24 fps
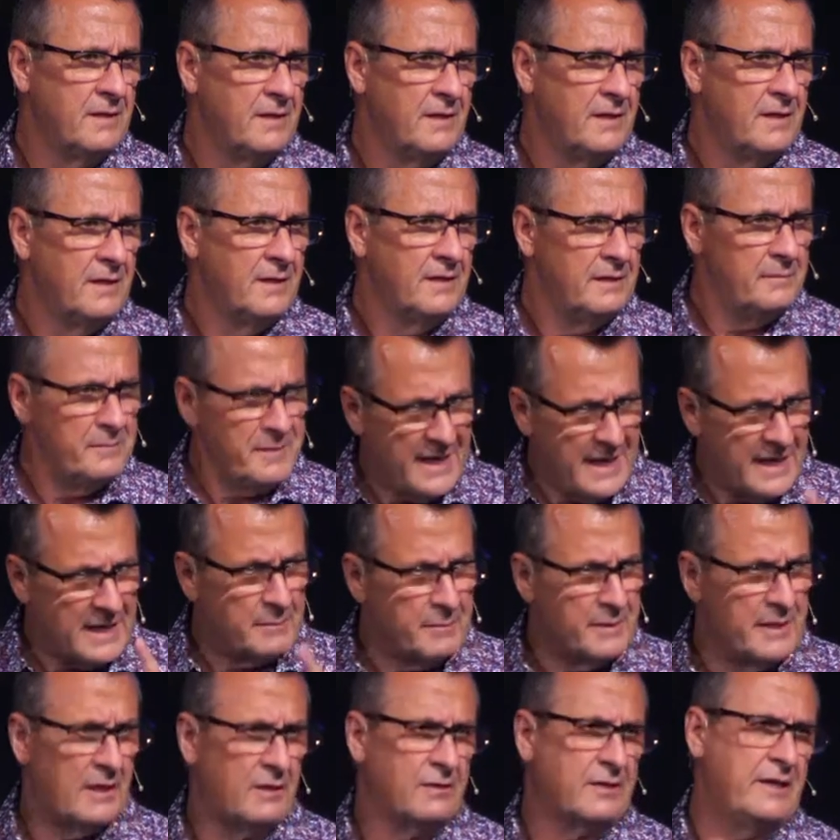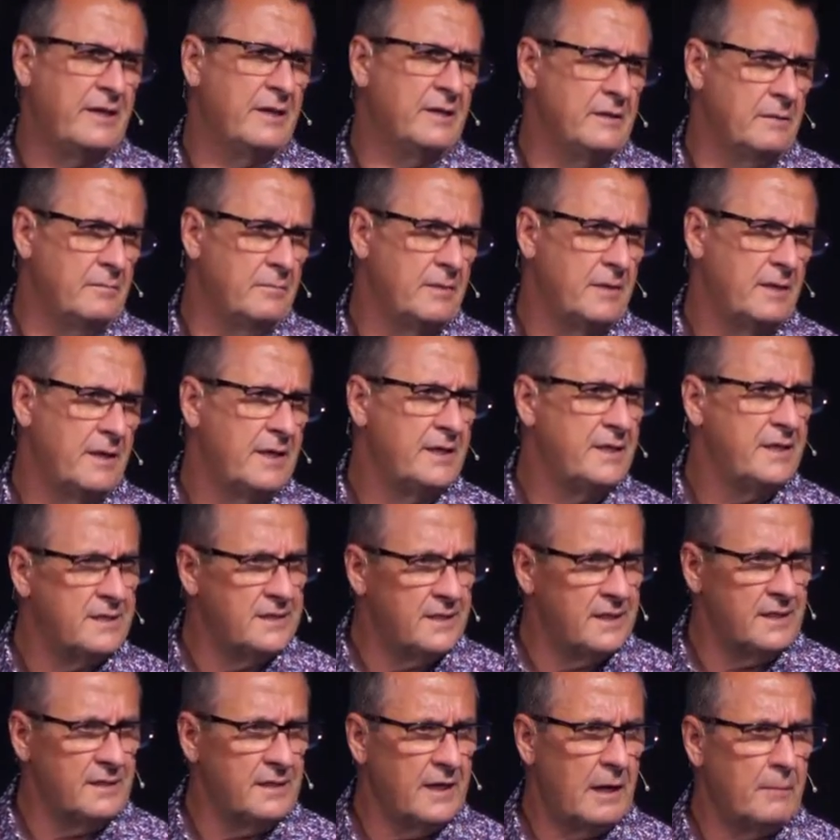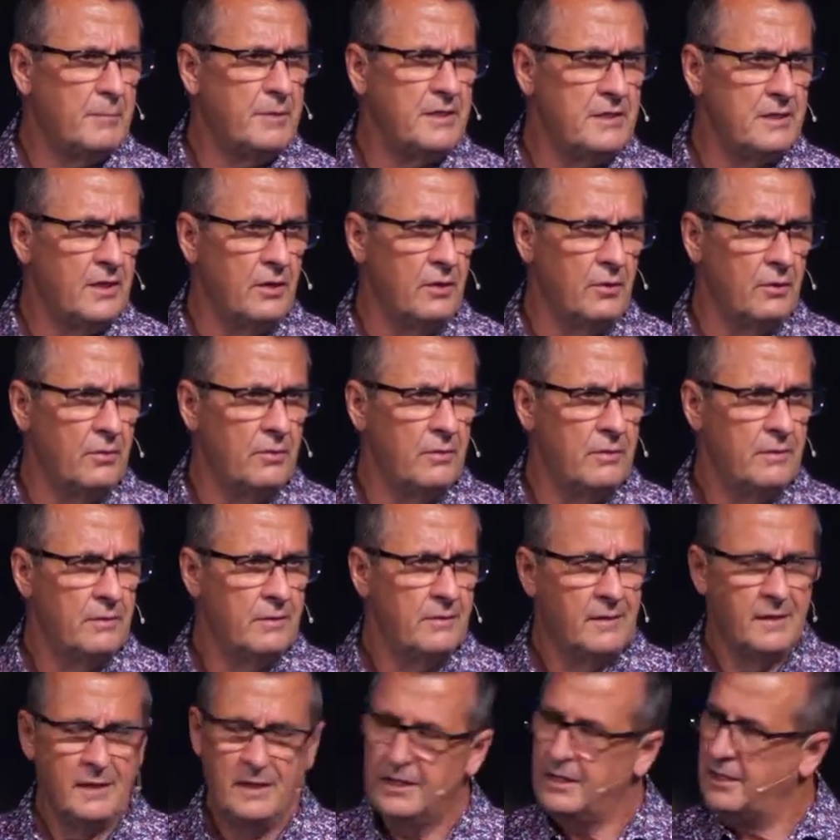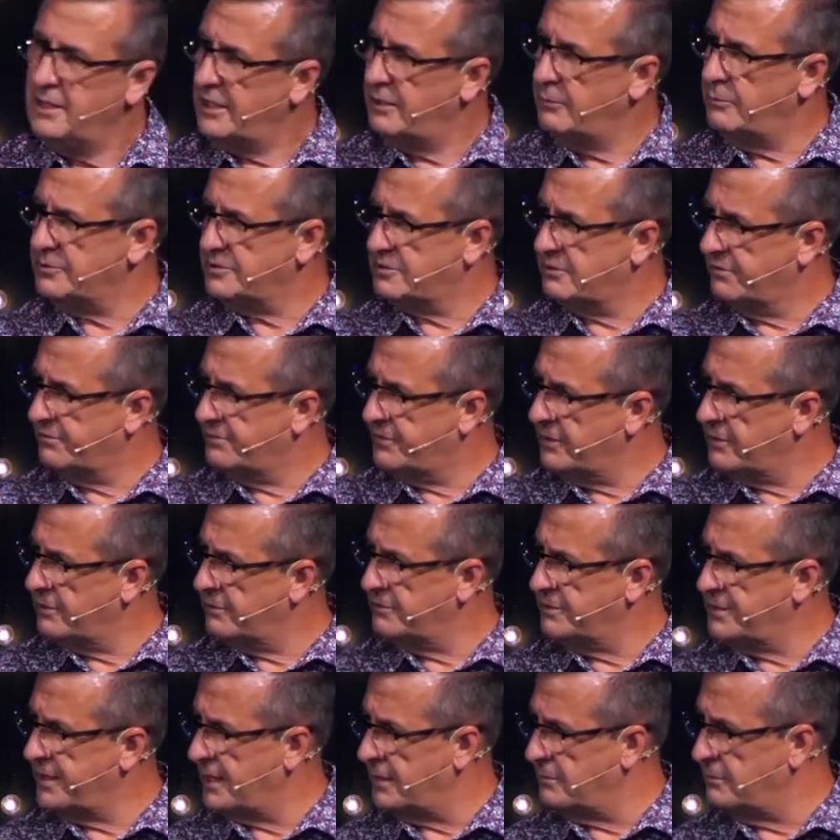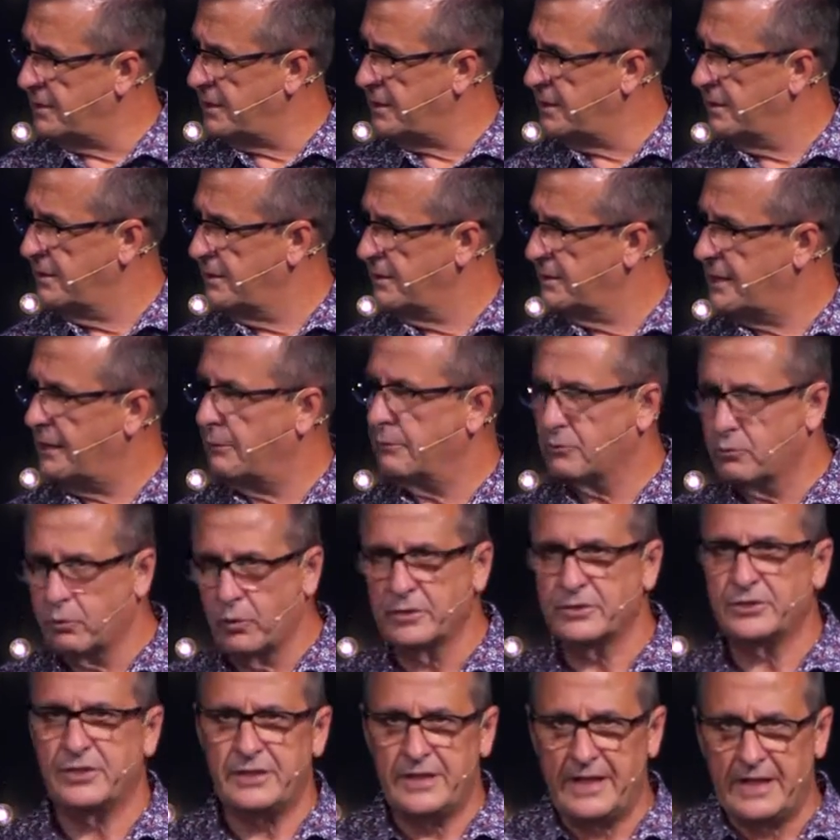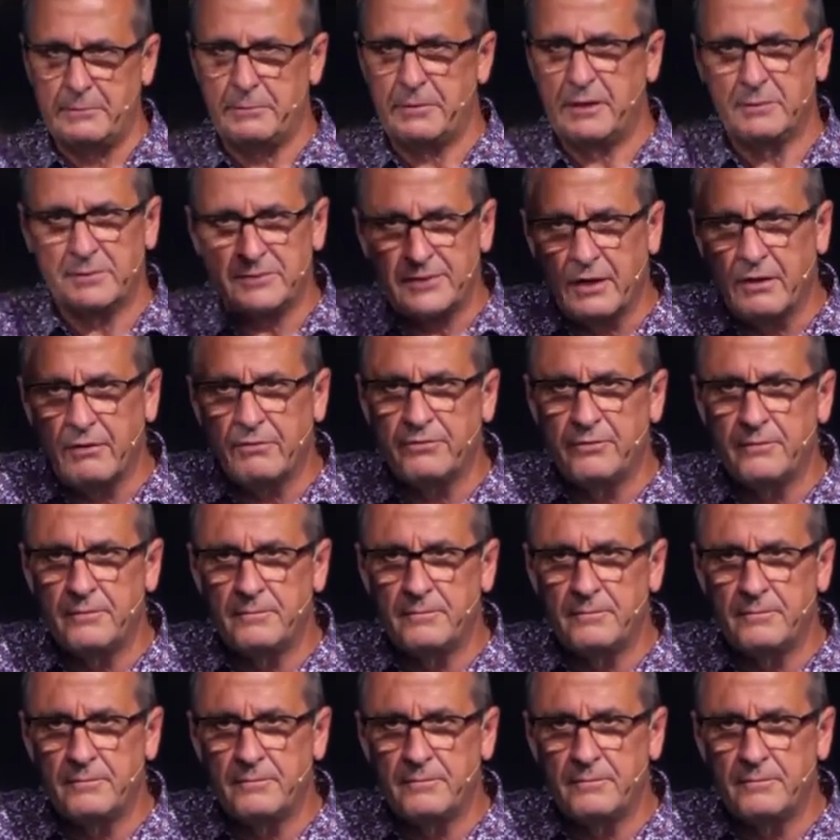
Let me at him, and I'll kill him. And he did. How many know it was the fear of the enemy that was worse than the enemy himself?